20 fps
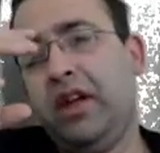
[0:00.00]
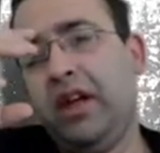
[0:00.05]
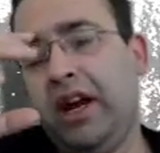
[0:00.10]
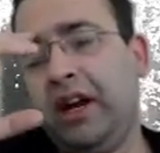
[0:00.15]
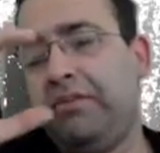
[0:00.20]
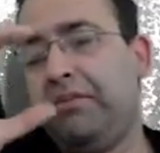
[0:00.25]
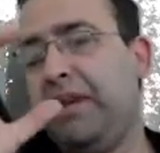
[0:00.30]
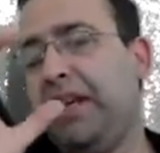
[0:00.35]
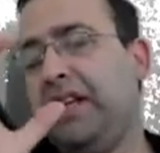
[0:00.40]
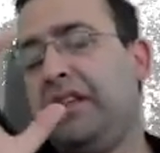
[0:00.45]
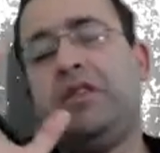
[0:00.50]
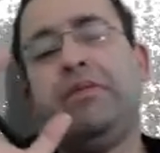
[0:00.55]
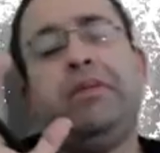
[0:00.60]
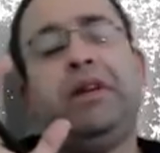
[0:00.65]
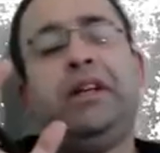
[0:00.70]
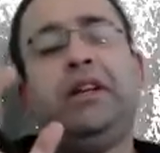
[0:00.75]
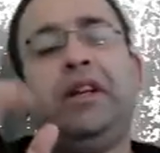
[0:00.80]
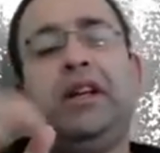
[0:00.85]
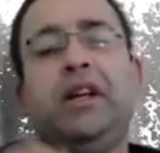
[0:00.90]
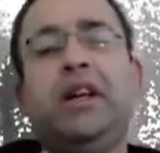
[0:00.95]
It makes the
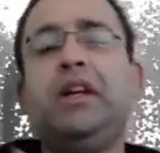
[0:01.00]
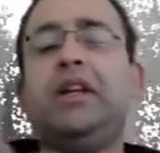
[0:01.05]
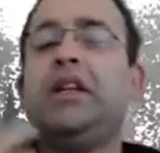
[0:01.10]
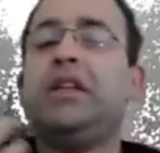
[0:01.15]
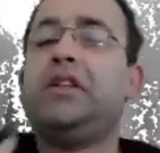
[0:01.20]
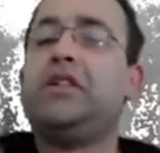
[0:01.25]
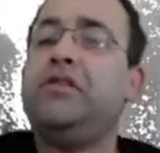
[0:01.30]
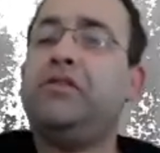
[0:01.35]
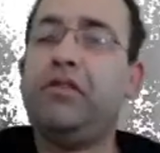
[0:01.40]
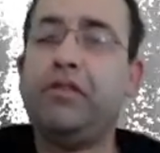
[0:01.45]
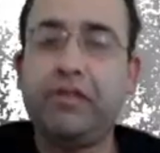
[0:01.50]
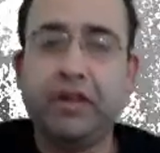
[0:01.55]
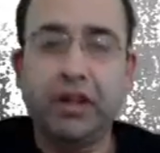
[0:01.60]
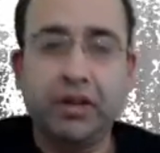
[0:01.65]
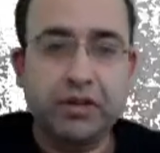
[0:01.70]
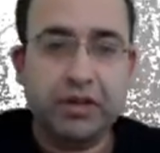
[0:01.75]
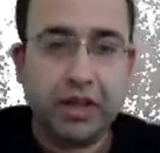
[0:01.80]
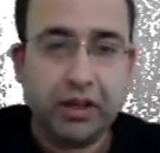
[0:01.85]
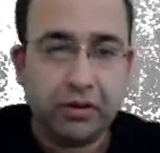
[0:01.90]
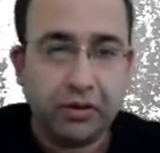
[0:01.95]
bacteria tasty for
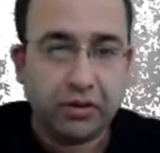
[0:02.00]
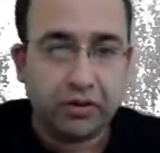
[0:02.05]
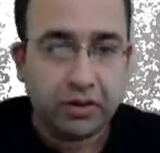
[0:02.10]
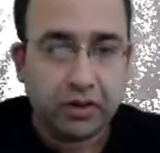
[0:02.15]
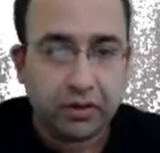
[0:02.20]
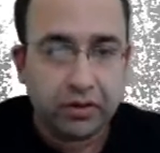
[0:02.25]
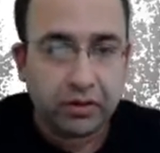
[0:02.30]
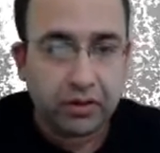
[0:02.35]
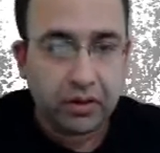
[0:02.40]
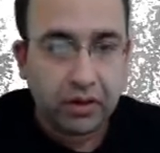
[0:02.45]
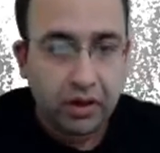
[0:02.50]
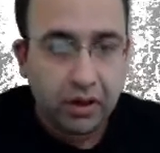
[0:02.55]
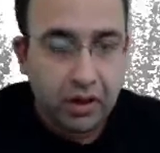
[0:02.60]
phagocytosis.